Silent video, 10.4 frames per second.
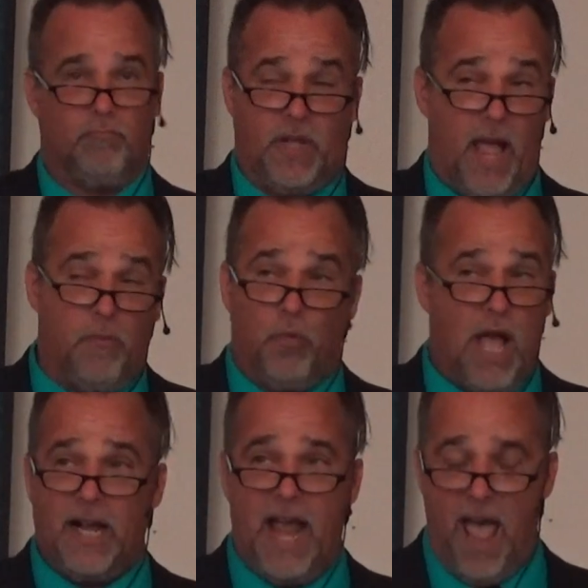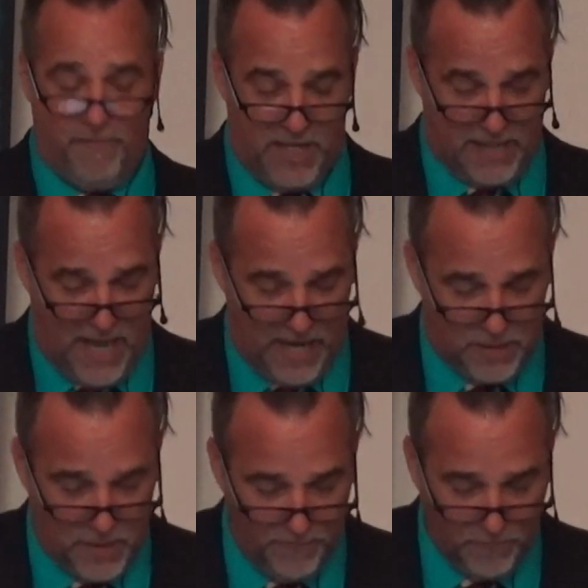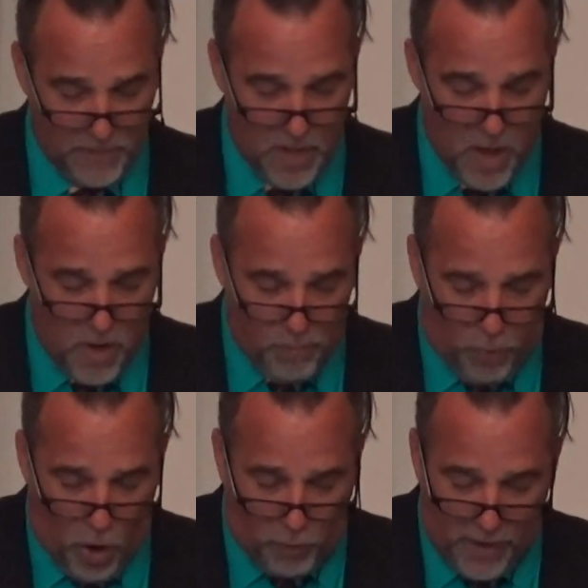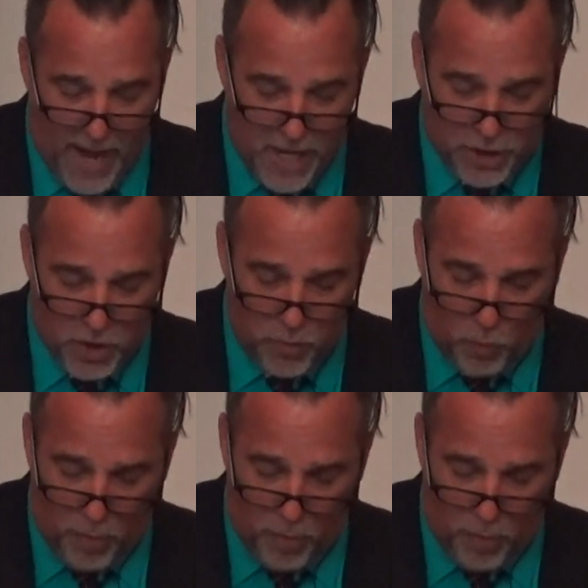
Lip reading: Okay? We're not going to have these needs. Procreation